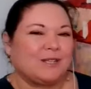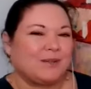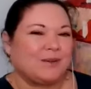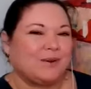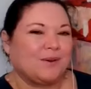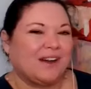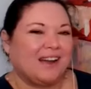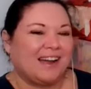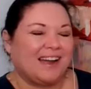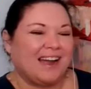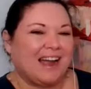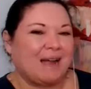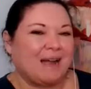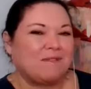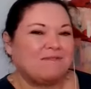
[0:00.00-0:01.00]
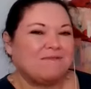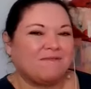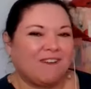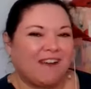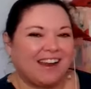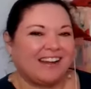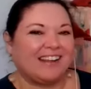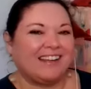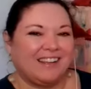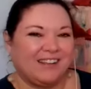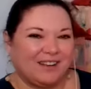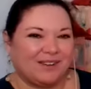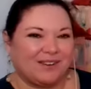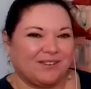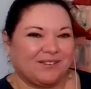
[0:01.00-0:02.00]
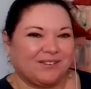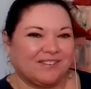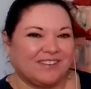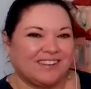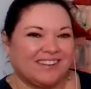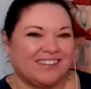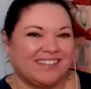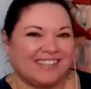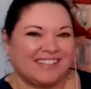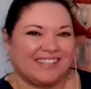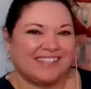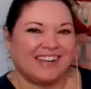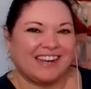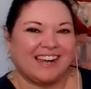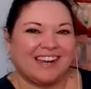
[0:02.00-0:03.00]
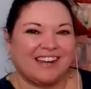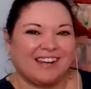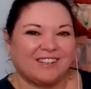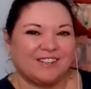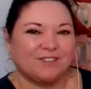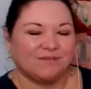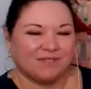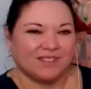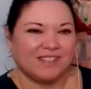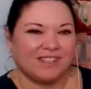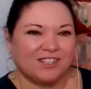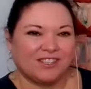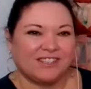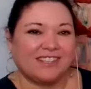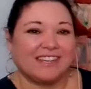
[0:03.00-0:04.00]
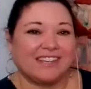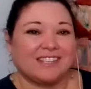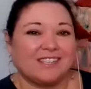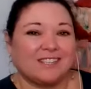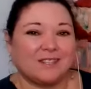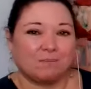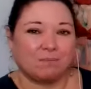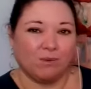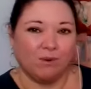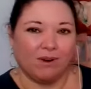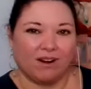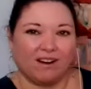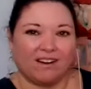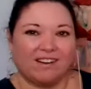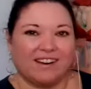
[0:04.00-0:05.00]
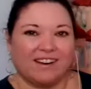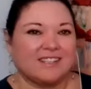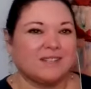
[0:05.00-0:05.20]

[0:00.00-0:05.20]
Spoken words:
So I'm inviting you today to really just explore